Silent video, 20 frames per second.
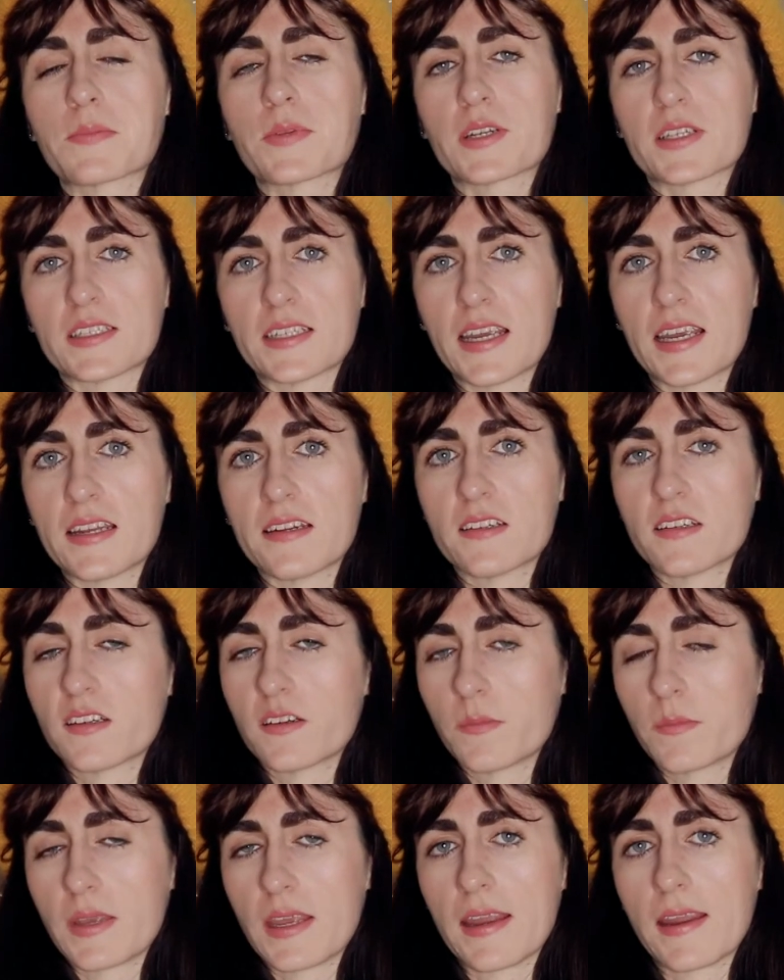pretend to
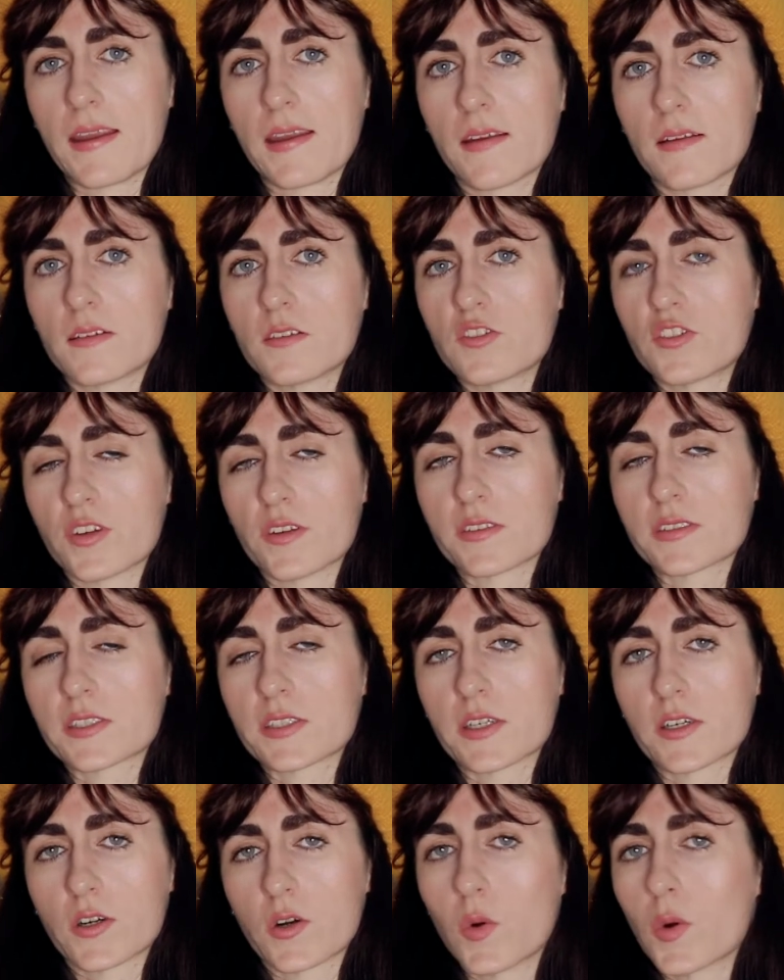be just
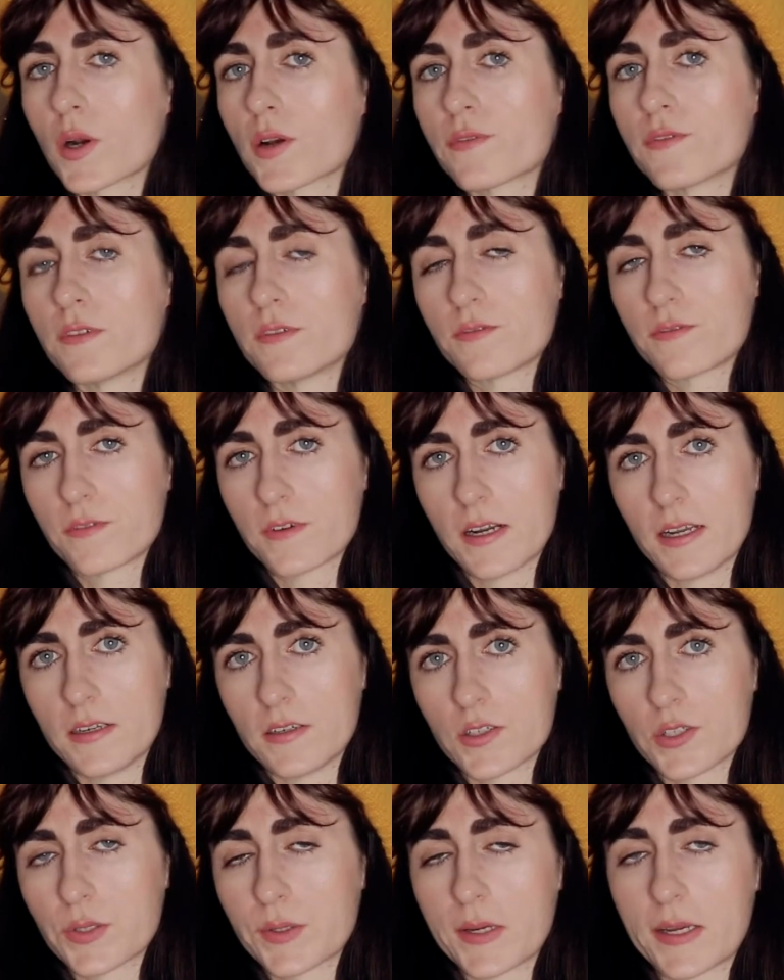her orphan
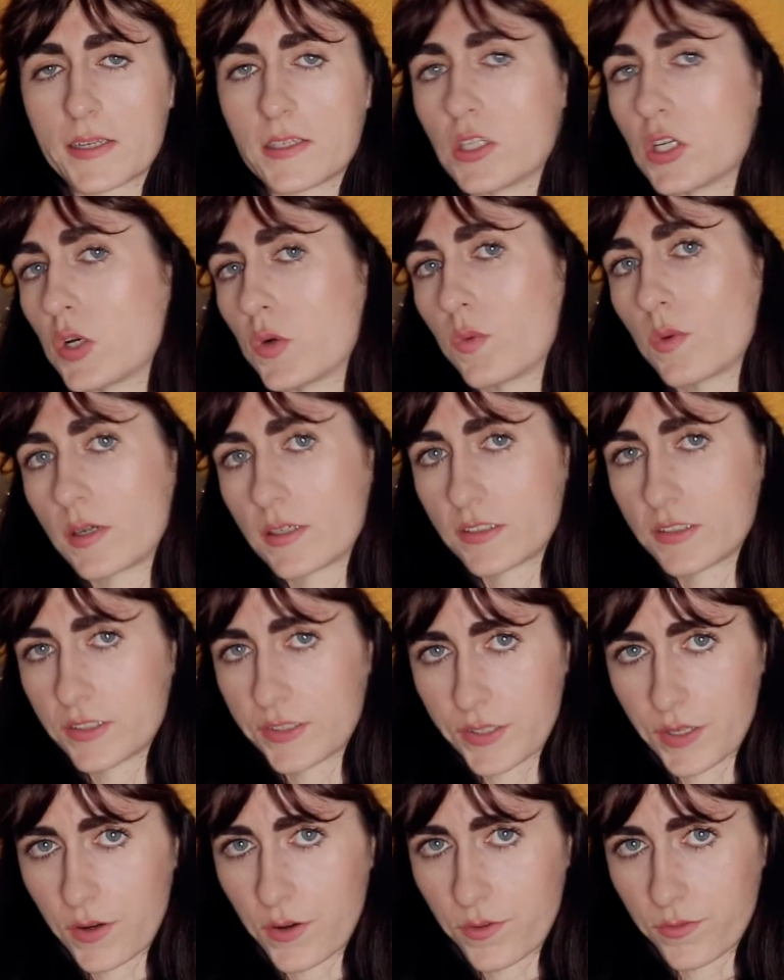friend who had nowhere to
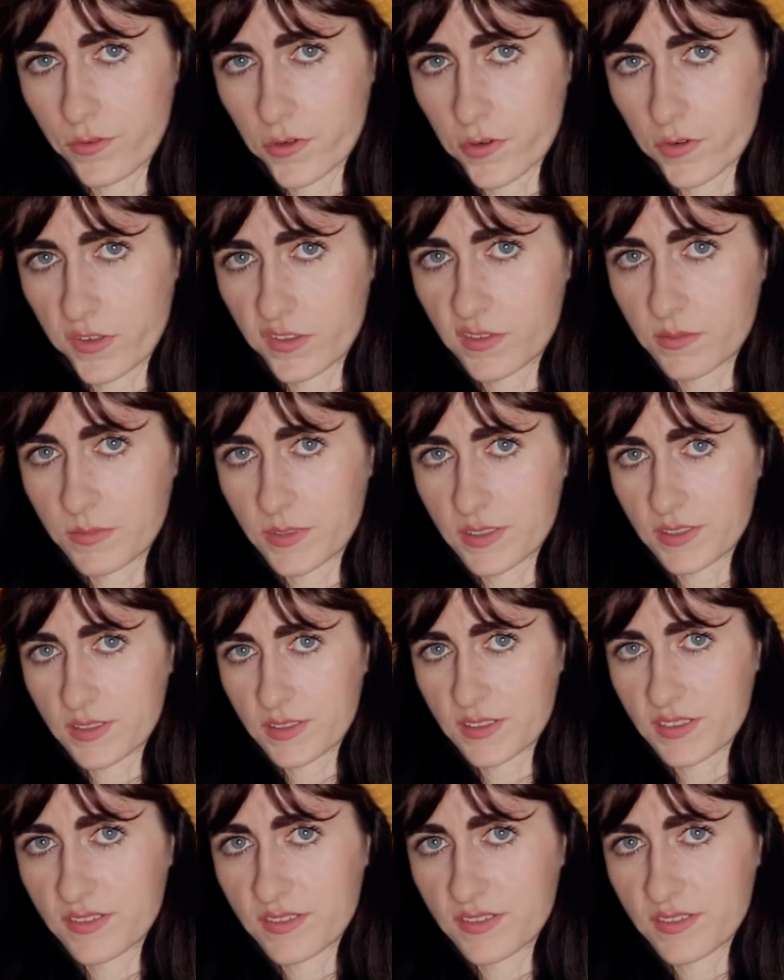go for Christmas.